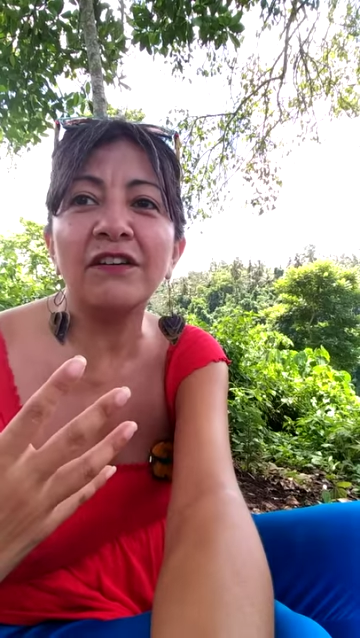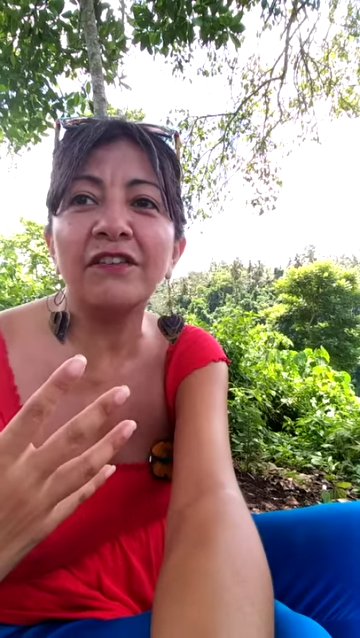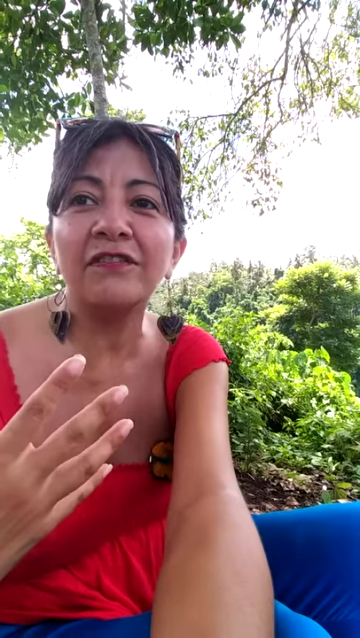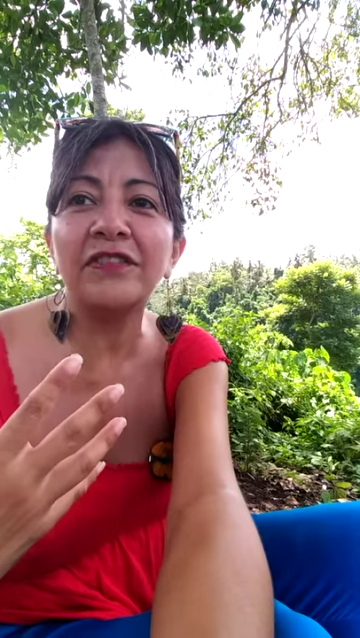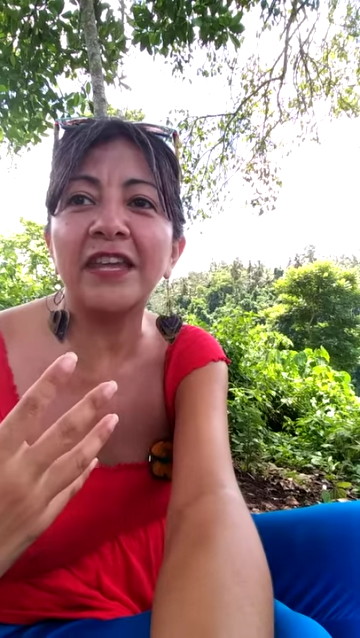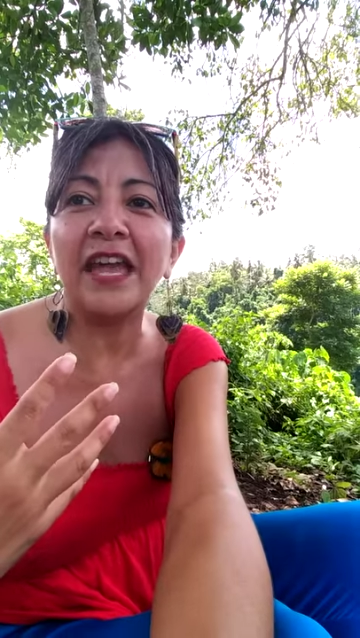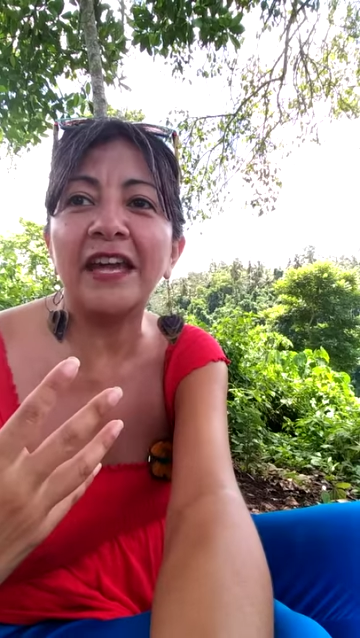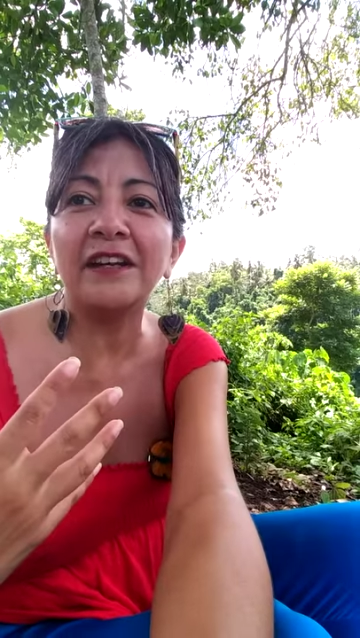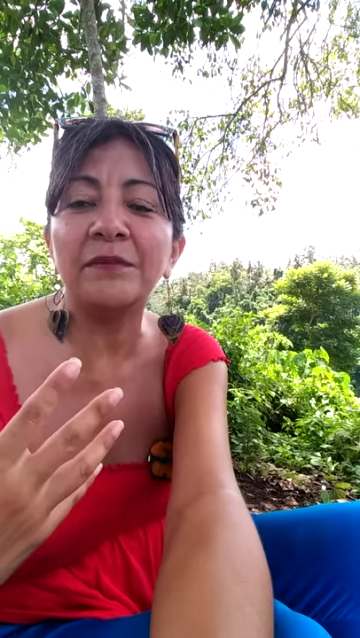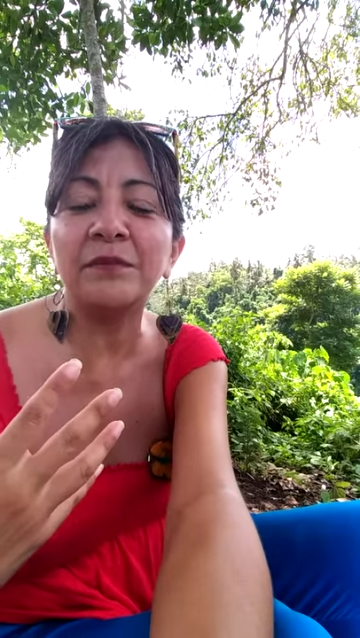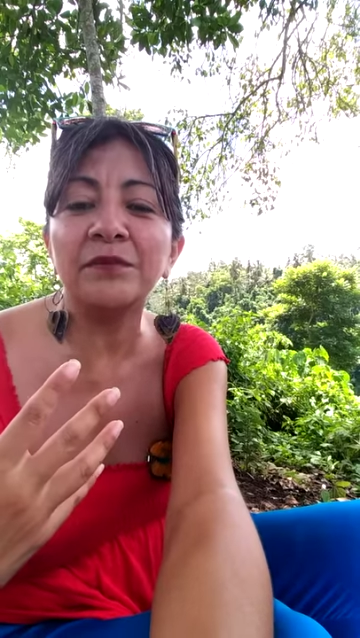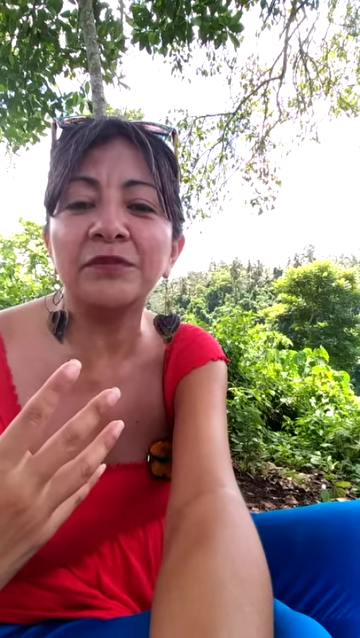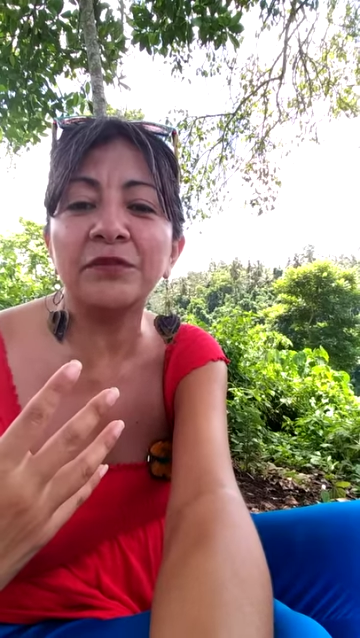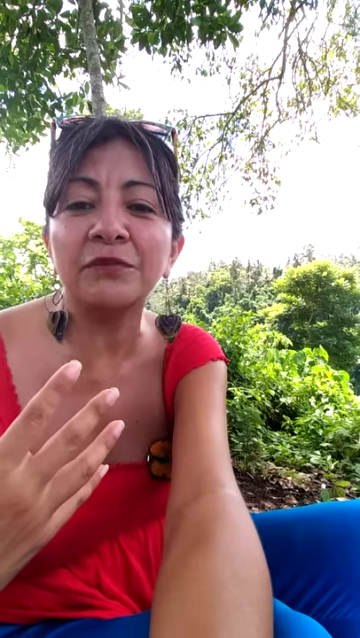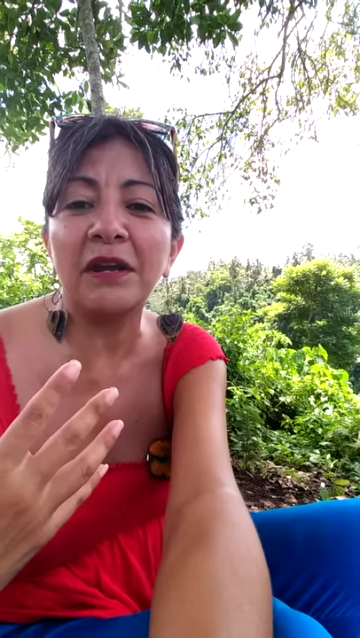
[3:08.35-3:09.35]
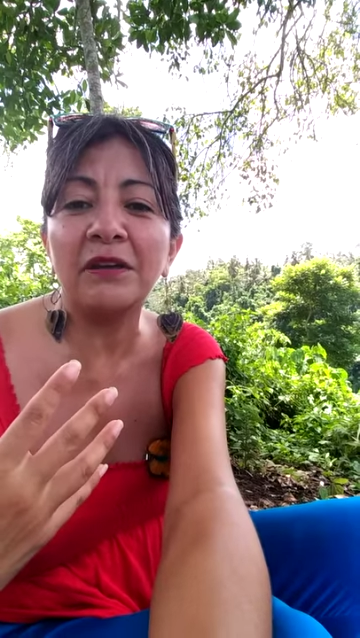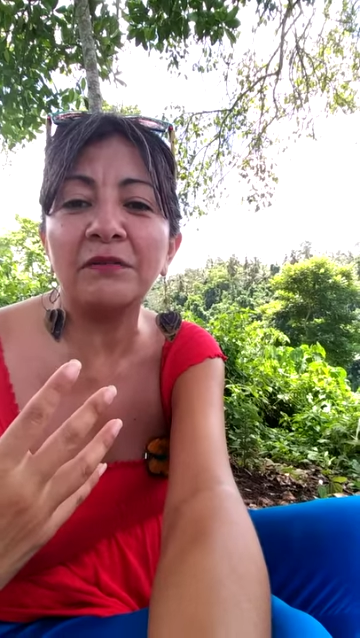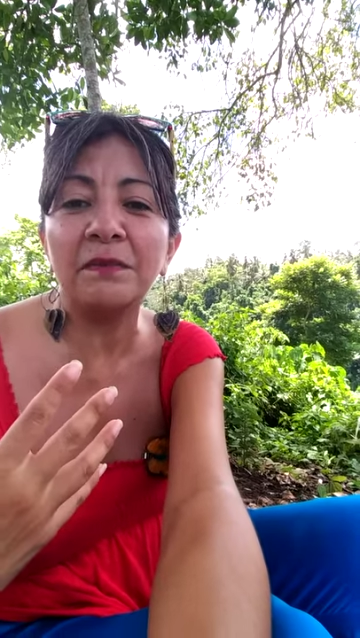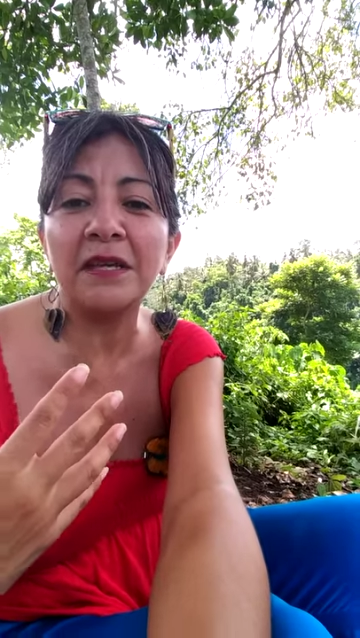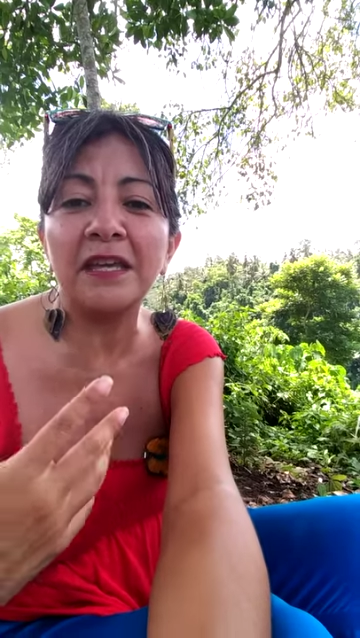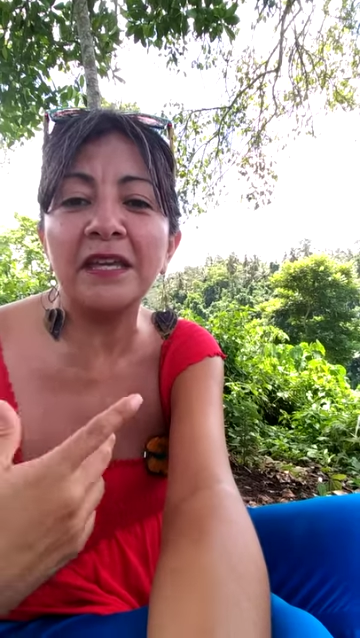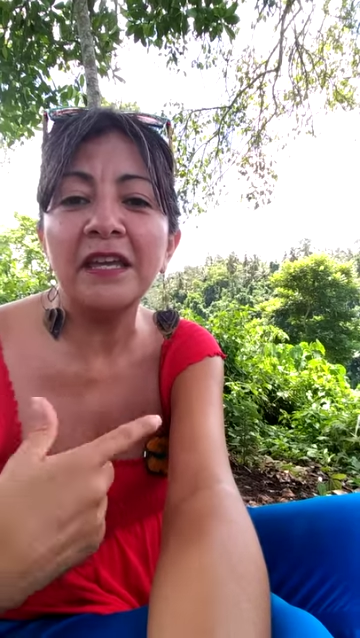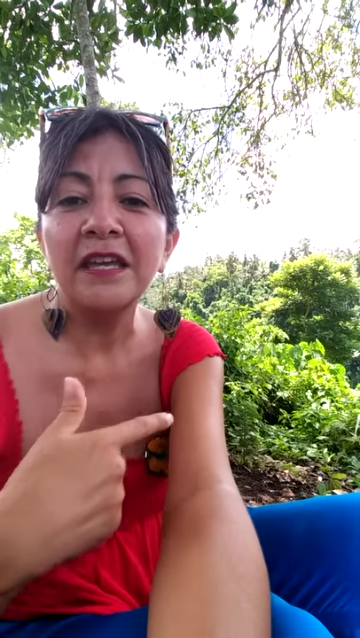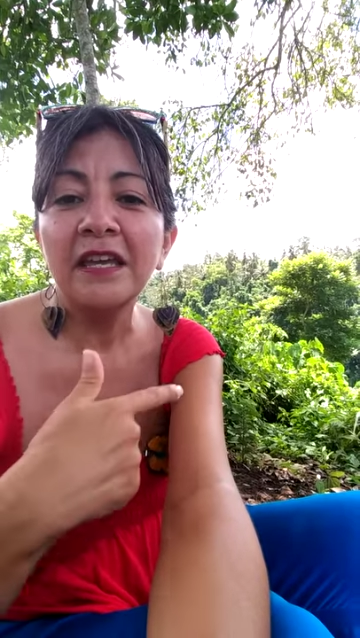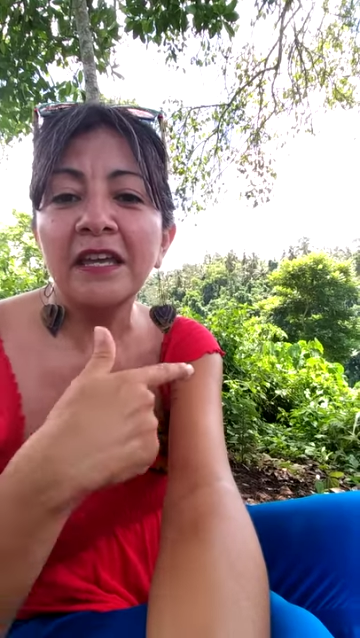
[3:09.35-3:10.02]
of the animals around me,